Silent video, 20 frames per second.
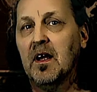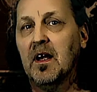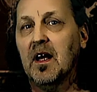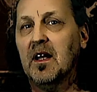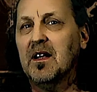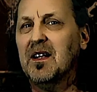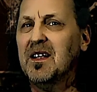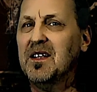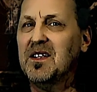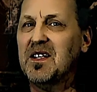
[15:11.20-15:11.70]

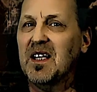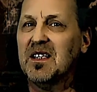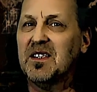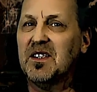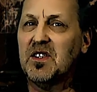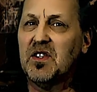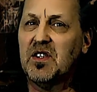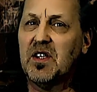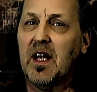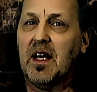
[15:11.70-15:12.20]
and then
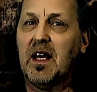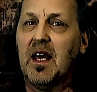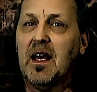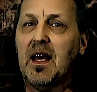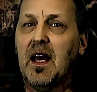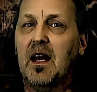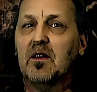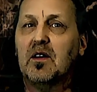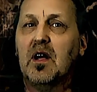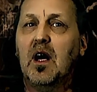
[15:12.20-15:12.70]
just checking
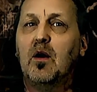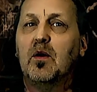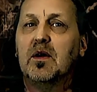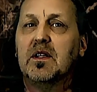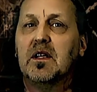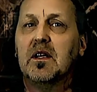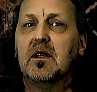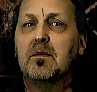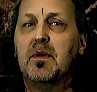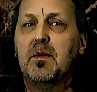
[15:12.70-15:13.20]
out how
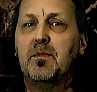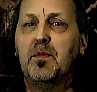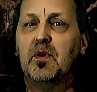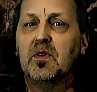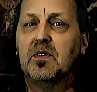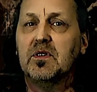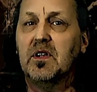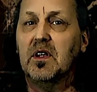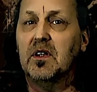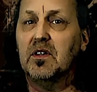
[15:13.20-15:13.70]
it can be
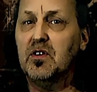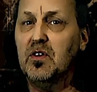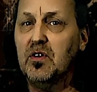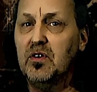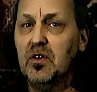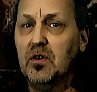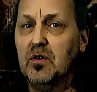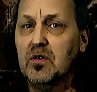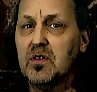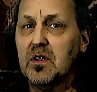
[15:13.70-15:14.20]
put to
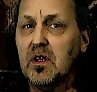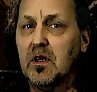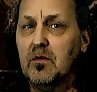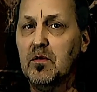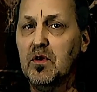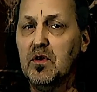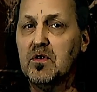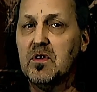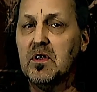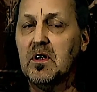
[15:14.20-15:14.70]
use in a
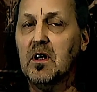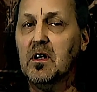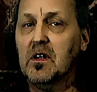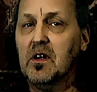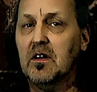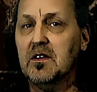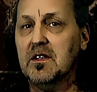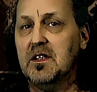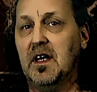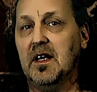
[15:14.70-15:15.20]
musical
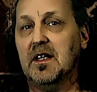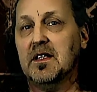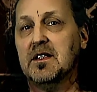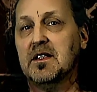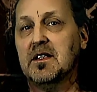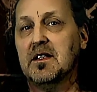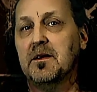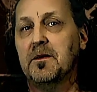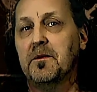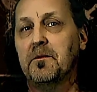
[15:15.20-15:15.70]

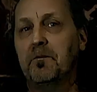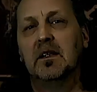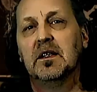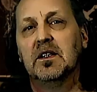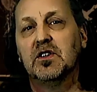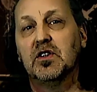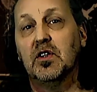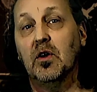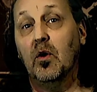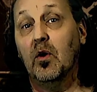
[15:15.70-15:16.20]
context.
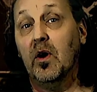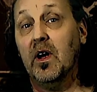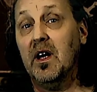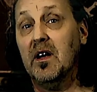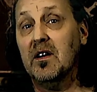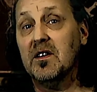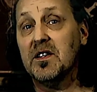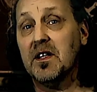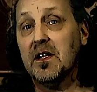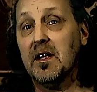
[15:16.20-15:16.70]
So
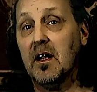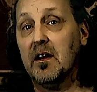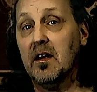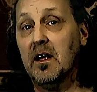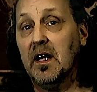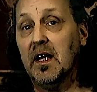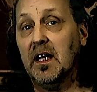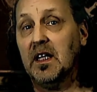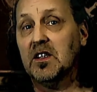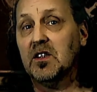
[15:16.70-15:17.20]
here's another
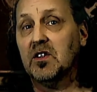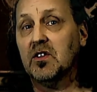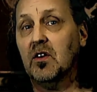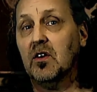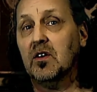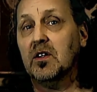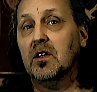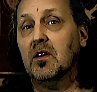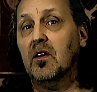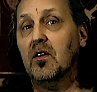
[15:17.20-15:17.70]
lick
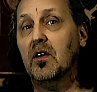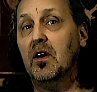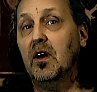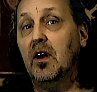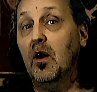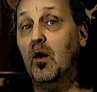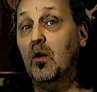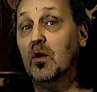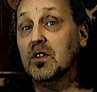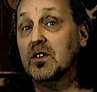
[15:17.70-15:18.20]
starting on the
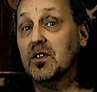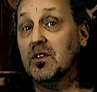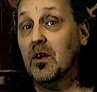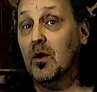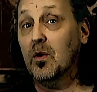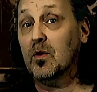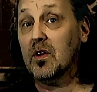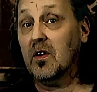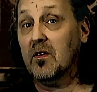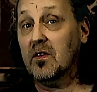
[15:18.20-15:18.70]
lowest
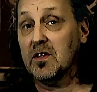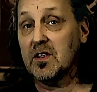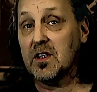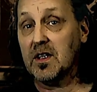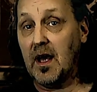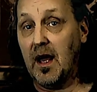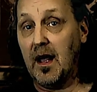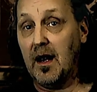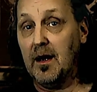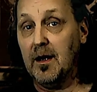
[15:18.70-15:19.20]
note of the
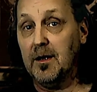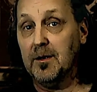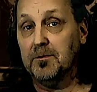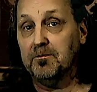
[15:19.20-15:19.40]
scale.